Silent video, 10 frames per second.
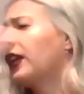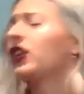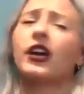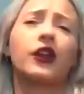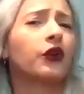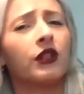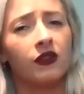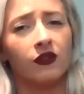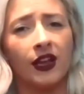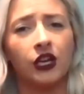And then you got to go to the
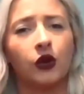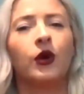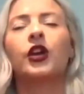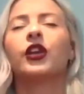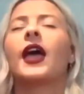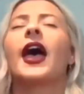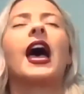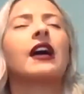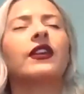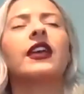venue.
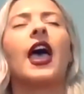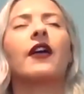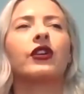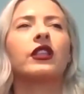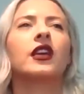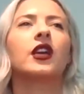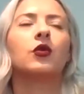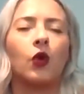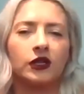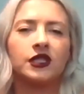Having everything
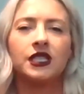in one